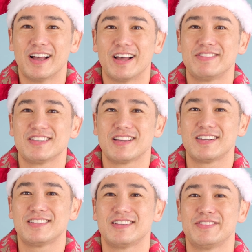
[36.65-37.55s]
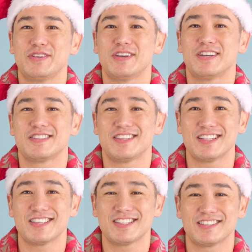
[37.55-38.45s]
I've decided to give you guys
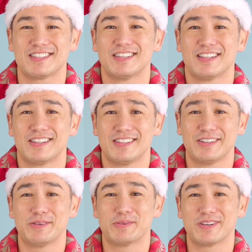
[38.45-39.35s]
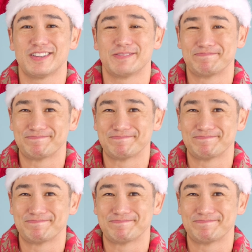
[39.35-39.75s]
this little reel.